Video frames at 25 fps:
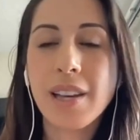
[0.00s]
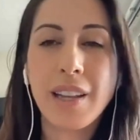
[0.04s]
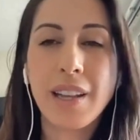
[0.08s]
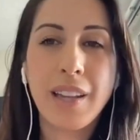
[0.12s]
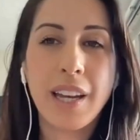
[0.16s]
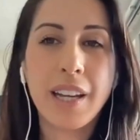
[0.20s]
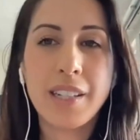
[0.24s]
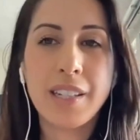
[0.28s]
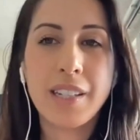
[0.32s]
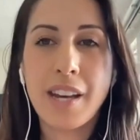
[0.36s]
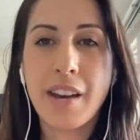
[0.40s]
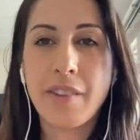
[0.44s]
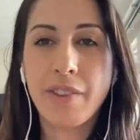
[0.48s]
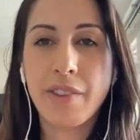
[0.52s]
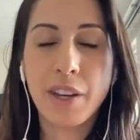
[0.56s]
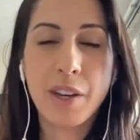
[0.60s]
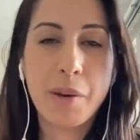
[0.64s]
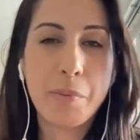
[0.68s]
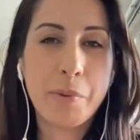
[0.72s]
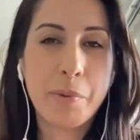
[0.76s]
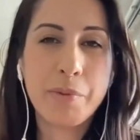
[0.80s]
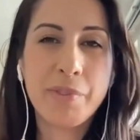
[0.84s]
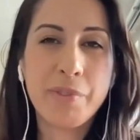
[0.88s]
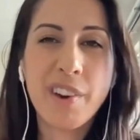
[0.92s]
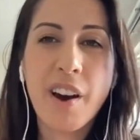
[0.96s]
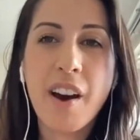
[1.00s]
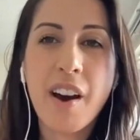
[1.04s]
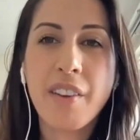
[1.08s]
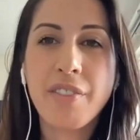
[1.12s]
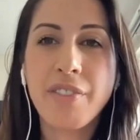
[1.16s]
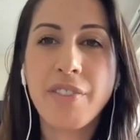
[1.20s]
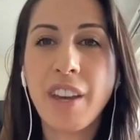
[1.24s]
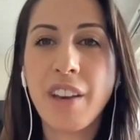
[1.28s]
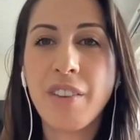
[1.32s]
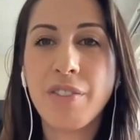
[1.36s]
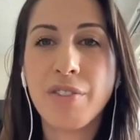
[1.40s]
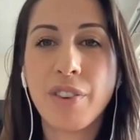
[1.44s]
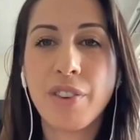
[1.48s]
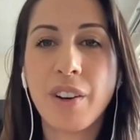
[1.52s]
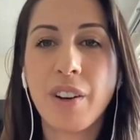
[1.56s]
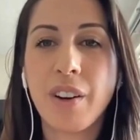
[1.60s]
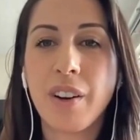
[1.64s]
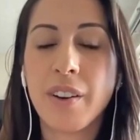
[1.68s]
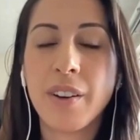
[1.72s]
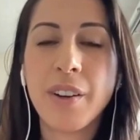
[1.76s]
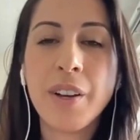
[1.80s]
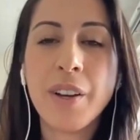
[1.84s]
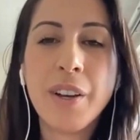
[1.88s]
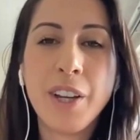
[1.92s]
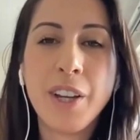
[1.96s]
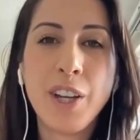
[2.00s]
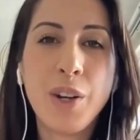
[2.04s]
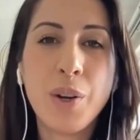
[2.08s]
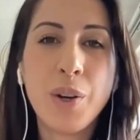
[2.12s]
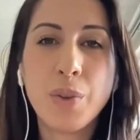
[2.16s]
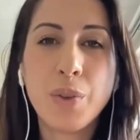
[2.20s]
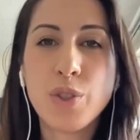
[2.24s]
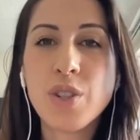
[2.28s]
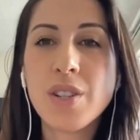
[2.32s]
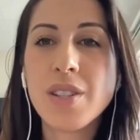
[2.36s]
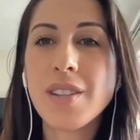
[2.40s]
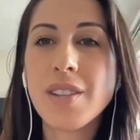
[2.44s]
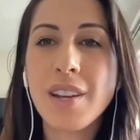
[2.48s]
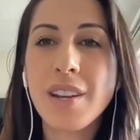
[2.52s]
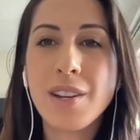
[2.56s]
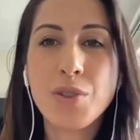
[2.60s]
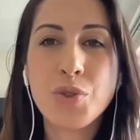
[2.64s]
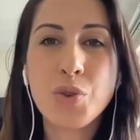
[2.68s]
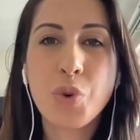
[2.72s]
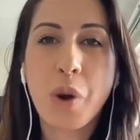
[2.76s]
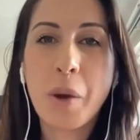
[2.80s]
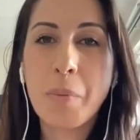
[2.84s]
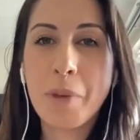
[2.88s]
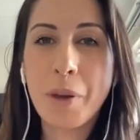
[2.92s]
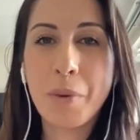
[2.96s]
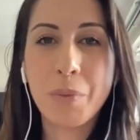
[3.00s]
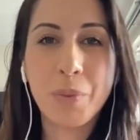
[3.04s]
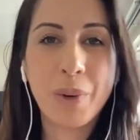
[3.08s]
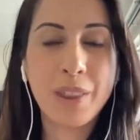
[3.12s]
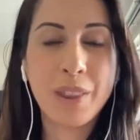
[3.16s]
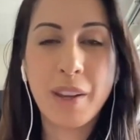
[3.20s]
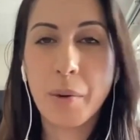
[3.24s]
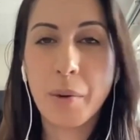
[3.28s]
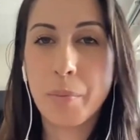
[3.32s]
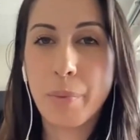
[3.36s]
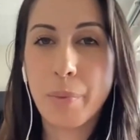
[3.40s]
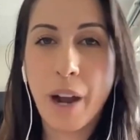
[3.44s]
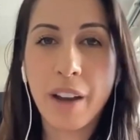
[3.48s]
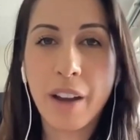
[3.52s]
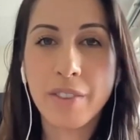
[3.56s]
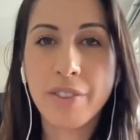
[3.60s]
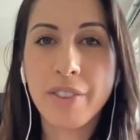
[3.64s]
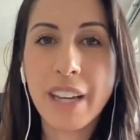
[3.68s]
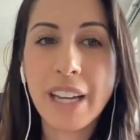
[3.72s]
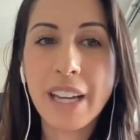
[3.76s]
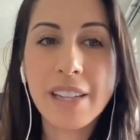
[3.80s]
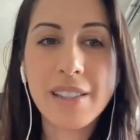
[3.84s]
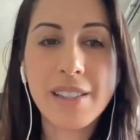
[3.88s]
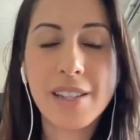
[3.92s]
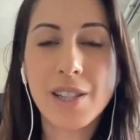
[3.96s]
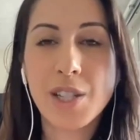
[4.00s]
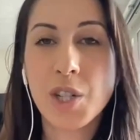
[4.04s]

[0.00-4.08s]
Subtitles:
They like to have a cup of coffee for, just enjoyment with their breakfast.